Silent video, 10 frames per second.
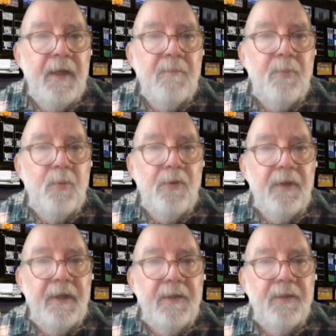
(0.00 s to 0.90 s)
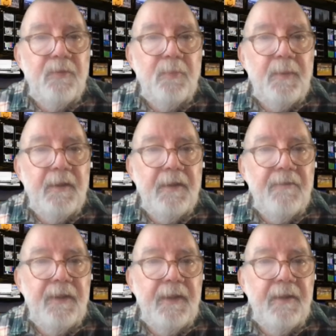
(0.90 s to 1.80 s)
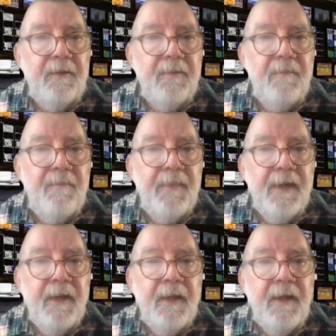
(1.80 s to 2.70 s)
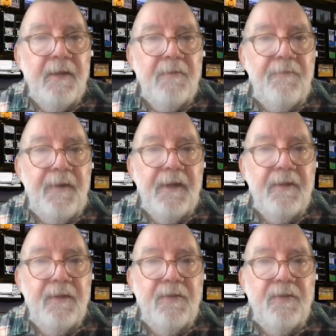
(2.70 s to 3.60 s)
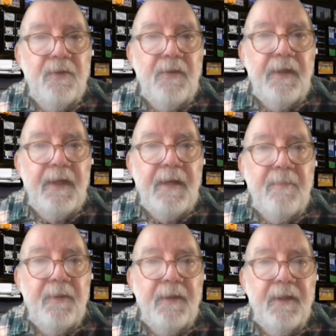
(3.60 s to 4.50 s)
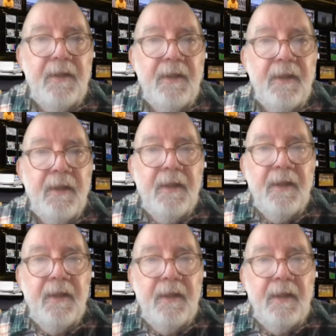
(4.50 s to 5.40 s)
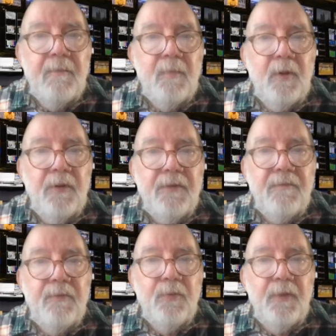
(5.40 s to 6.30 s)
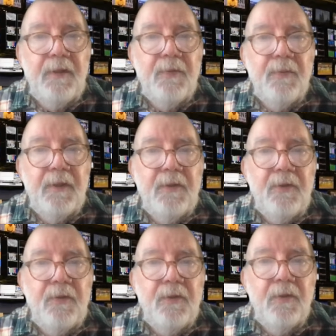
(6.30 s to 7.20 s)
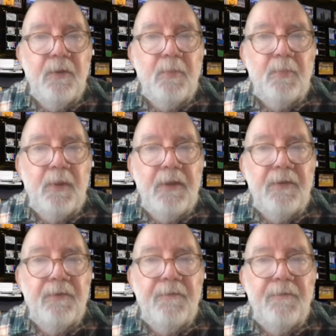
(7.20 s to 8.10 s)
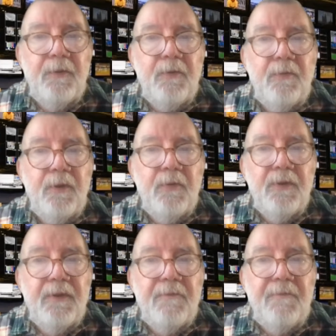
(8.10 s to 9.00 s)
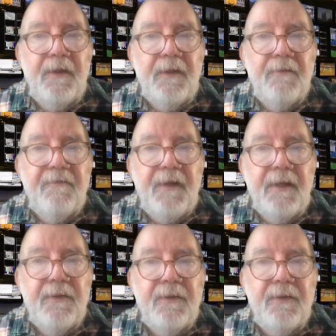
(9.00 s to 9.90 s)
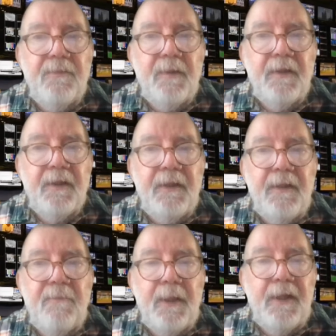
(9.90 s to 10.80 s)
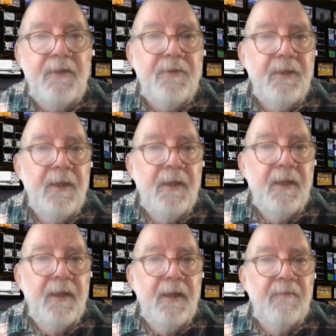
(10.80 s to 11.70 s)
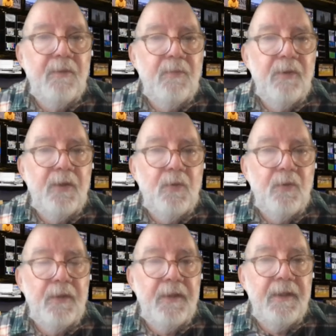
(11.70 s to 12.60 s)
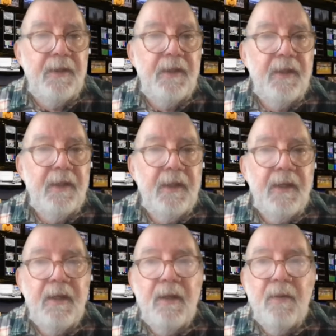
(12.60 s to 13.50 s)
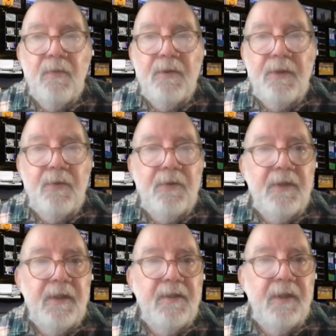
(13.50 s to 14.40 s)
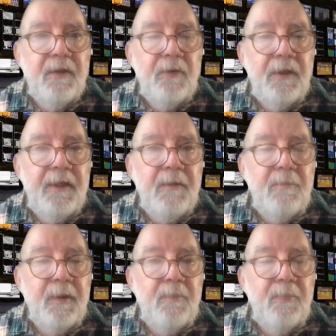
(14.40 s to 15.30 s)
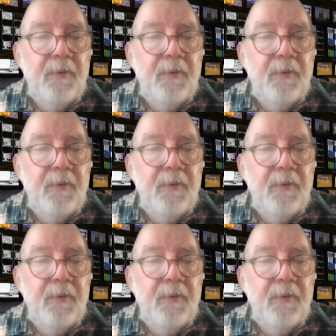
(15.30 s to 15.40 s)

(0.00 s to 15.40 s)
and poorer nations will be left out. In fact, this is already happening. In March of 2022, the global price of food rose at the fastest monthly pace ever recorded. which of course that's not going to keep up